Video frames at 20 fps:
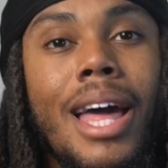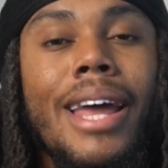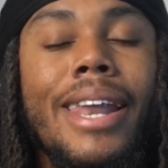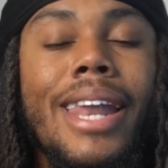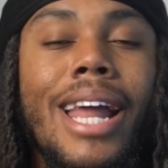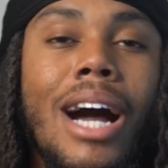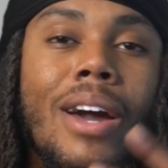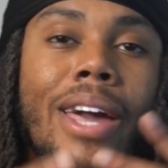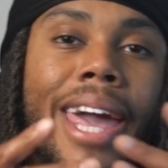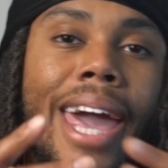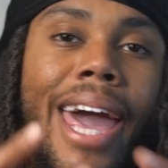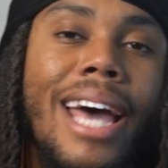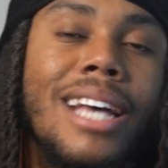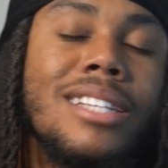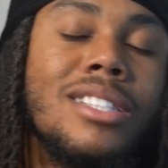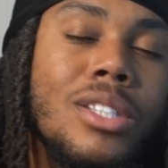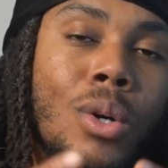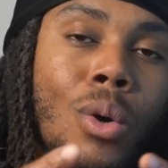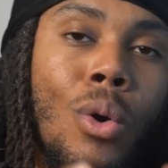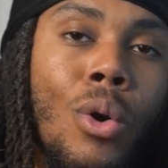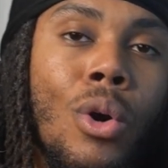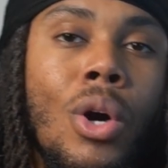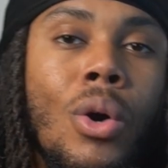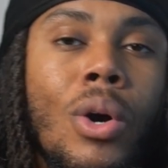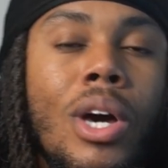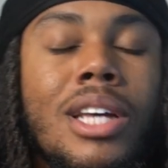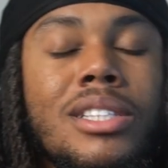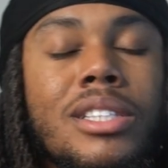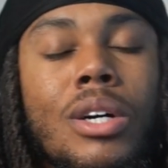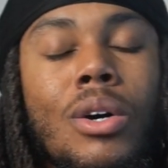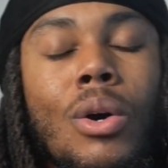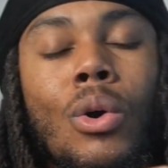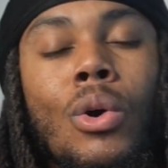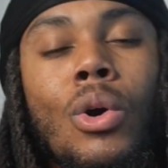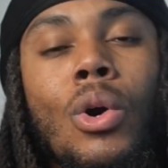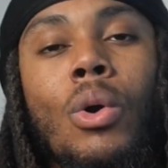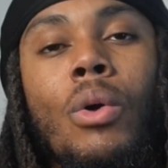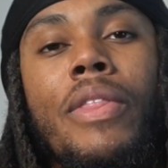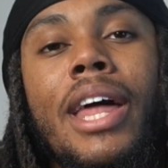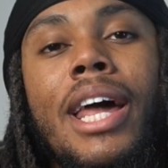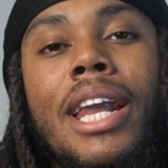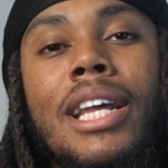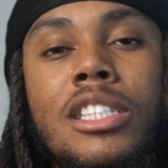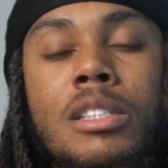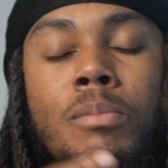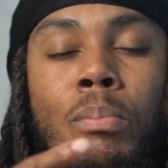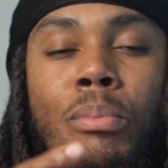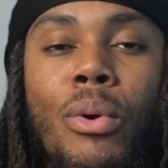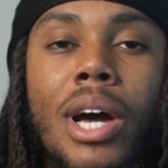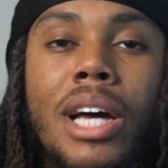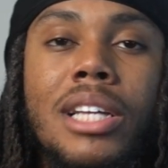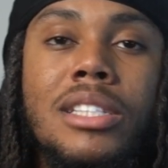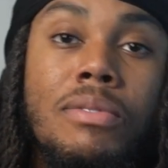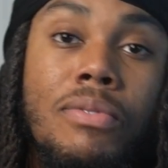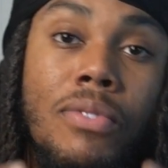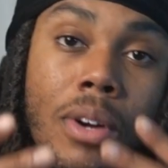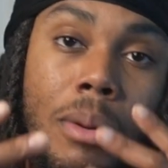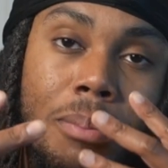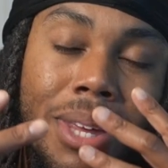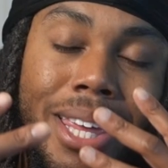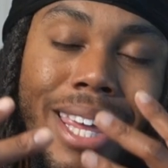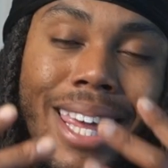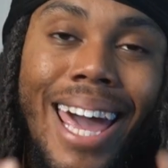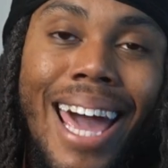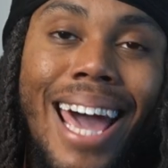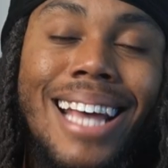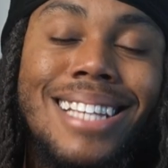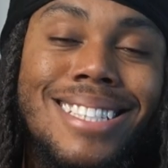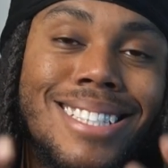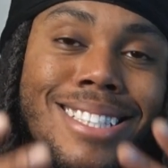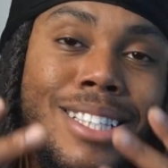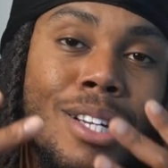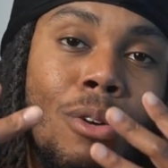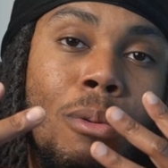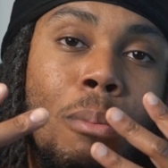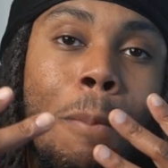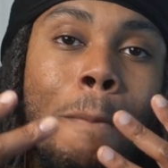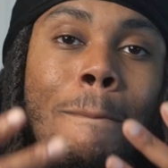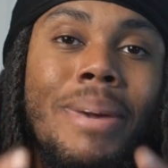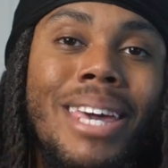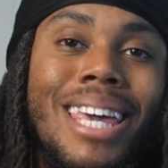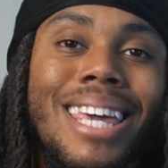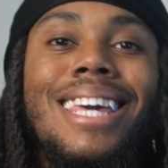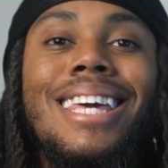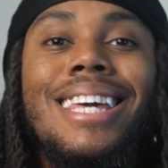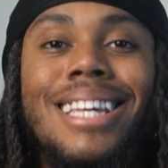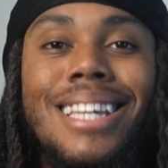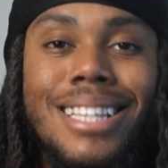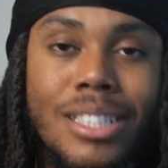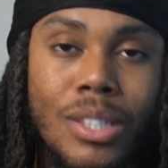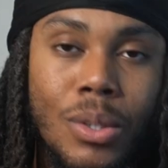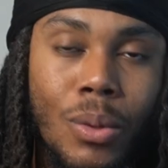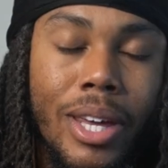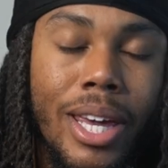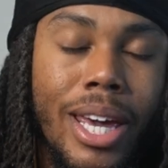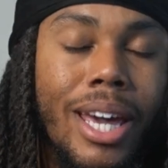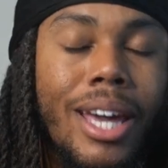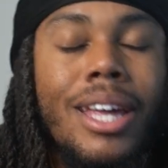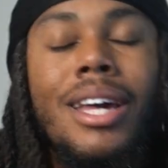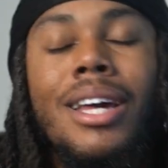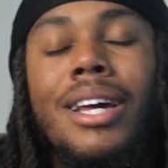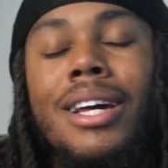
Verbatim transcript: Now, castor oil is the oil that is pressed from castor beans, okay?